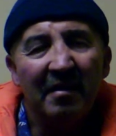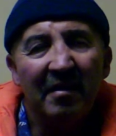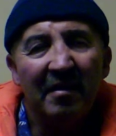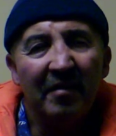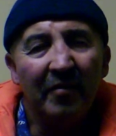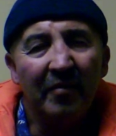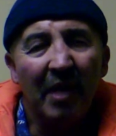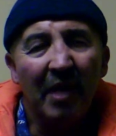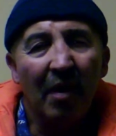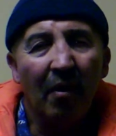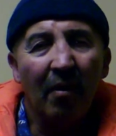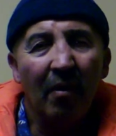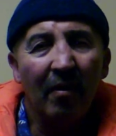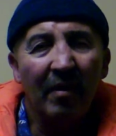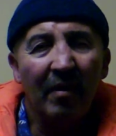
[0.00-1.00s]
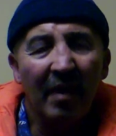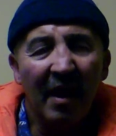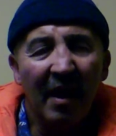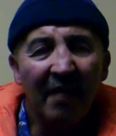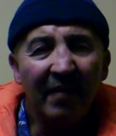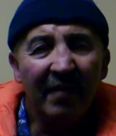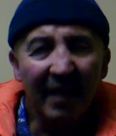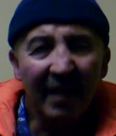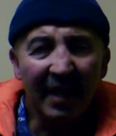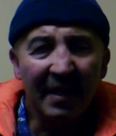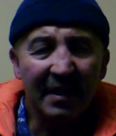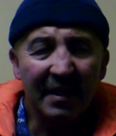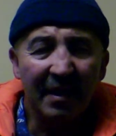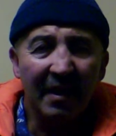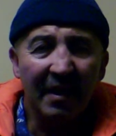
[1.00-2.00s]
we are all, everything is
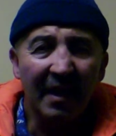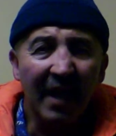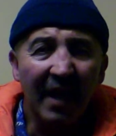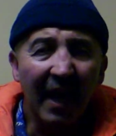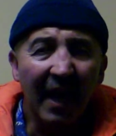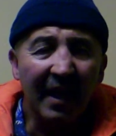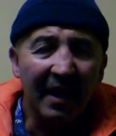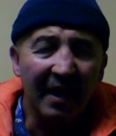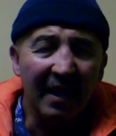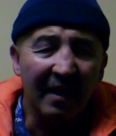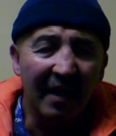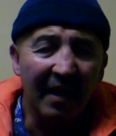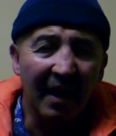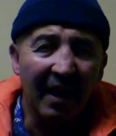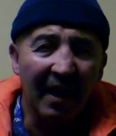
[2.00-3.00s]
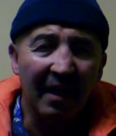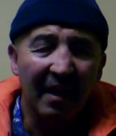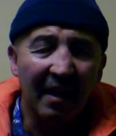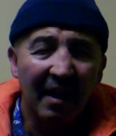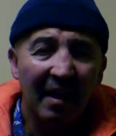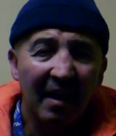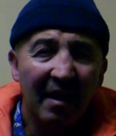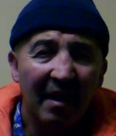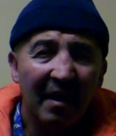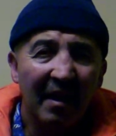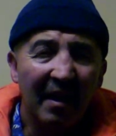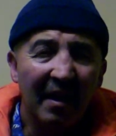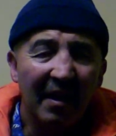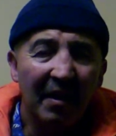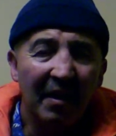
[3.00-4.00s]
connected, and
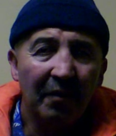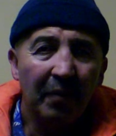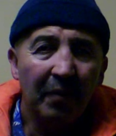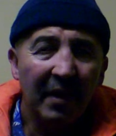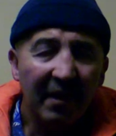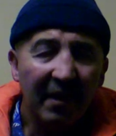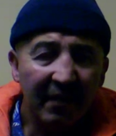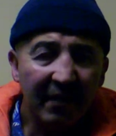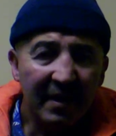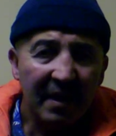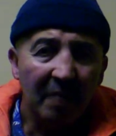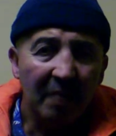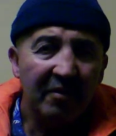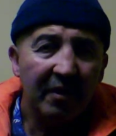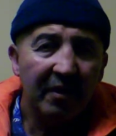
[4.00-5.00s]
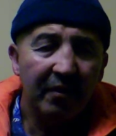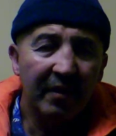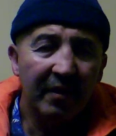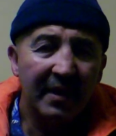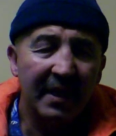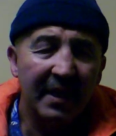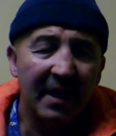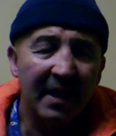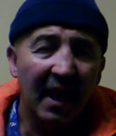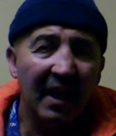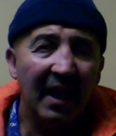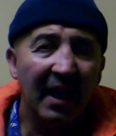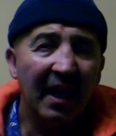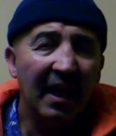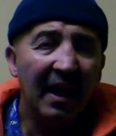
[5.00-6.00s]
whatever subject you
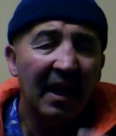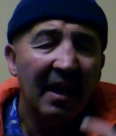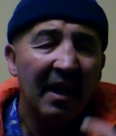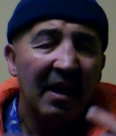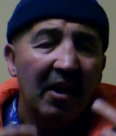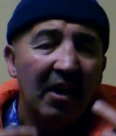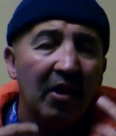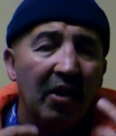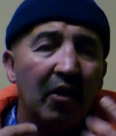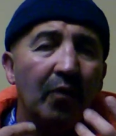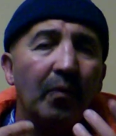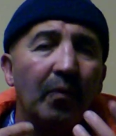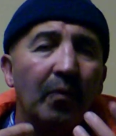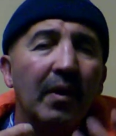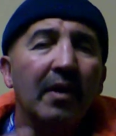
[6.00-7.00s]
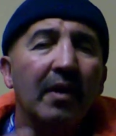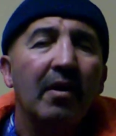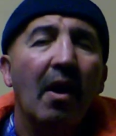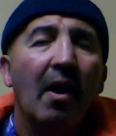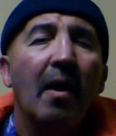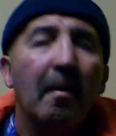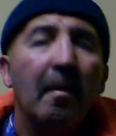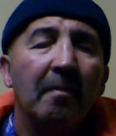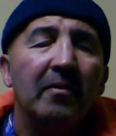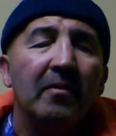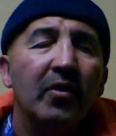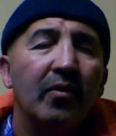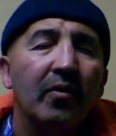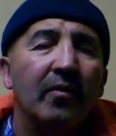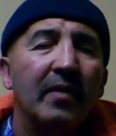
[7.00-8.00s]
study, you will come
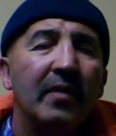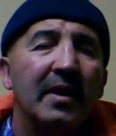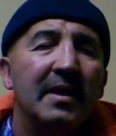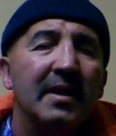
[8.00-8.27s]
to its